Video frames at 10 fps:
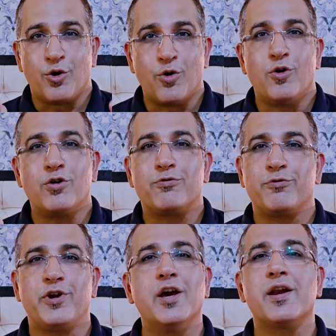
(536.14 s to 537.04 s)
Don't
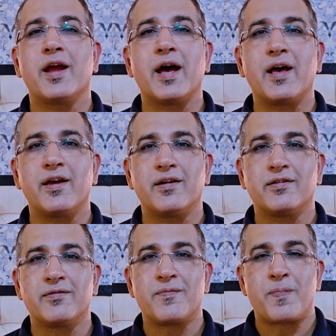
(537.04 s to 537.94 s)
fear AI,
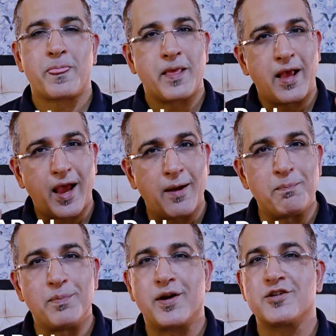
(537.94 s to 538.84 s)

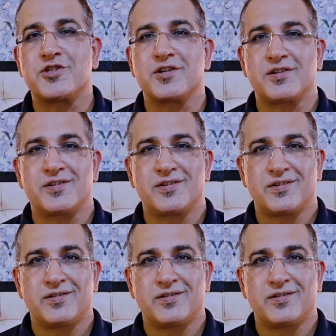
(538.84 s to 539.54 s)
embrace it.